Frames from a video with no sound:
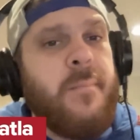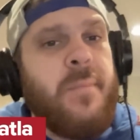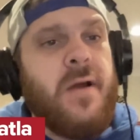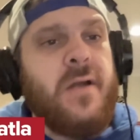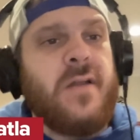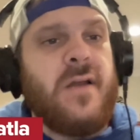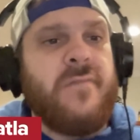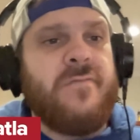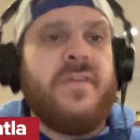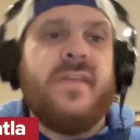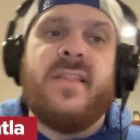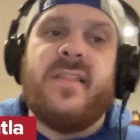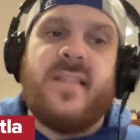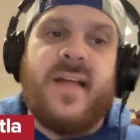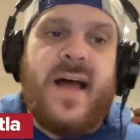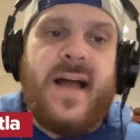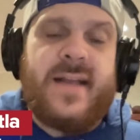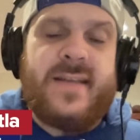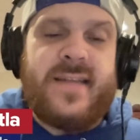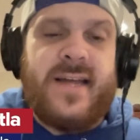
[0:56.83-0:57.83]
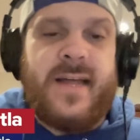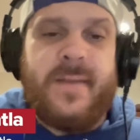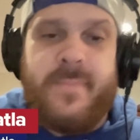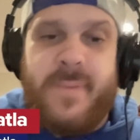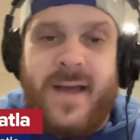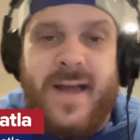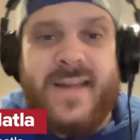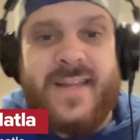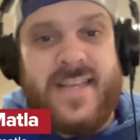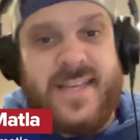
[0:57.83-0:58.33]
part of the Locked On
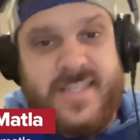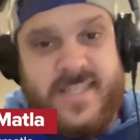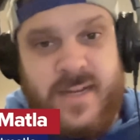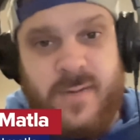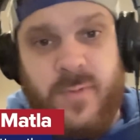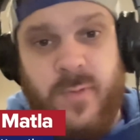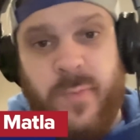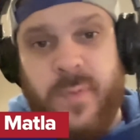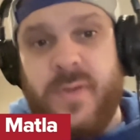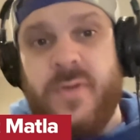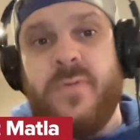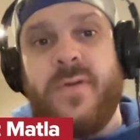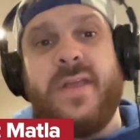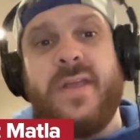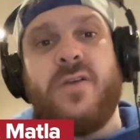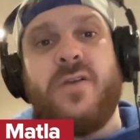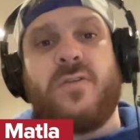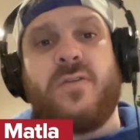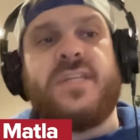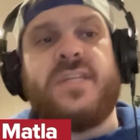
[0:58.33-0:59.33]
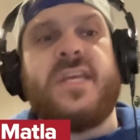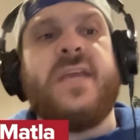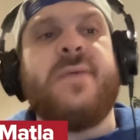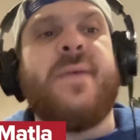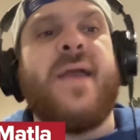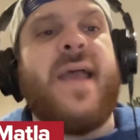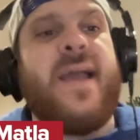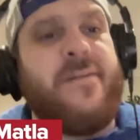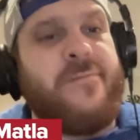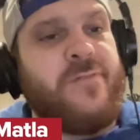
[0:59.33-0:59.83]
Podcast Network, where you get your
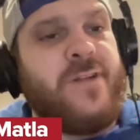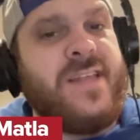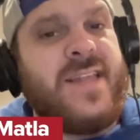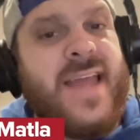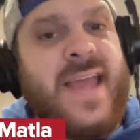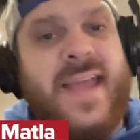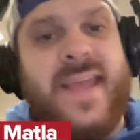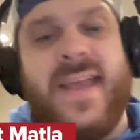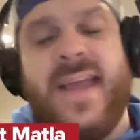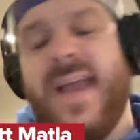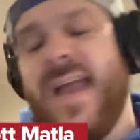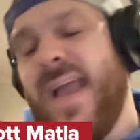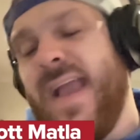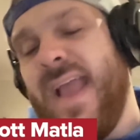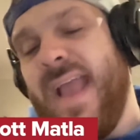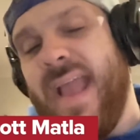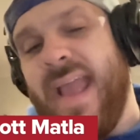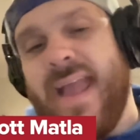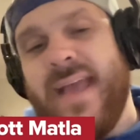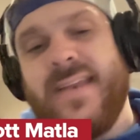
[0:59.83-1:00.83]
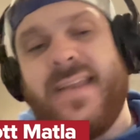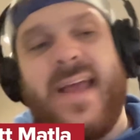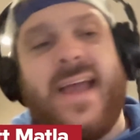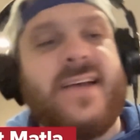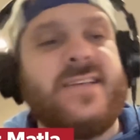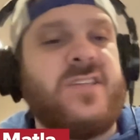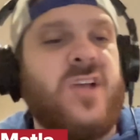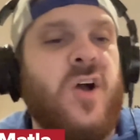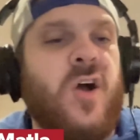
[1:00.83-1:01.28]
team every day. And as